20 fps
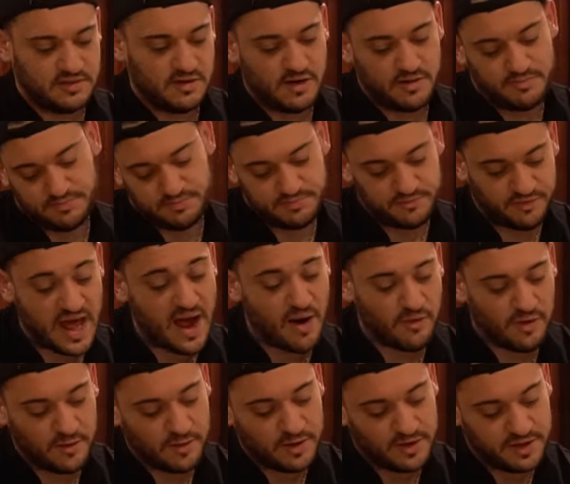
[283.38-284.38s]
or
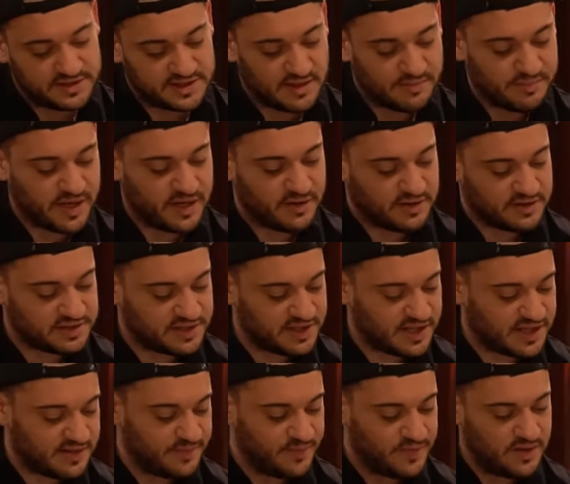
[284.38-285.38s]
flour really, it's not quite crust
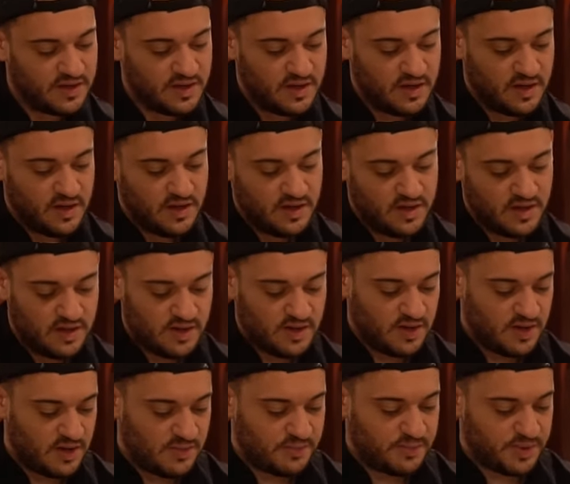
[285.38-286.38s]
yet.
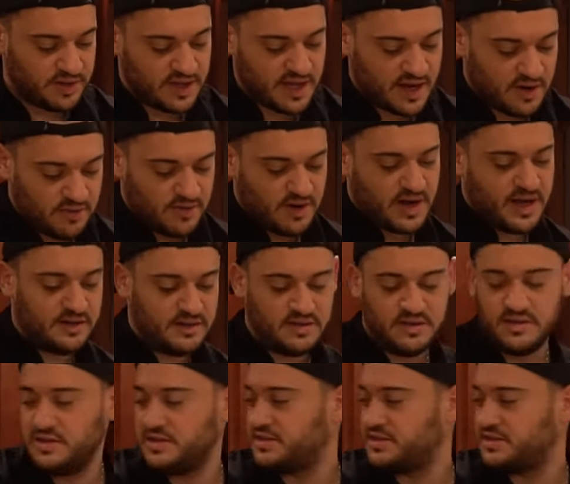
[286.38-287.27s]
Put that right in the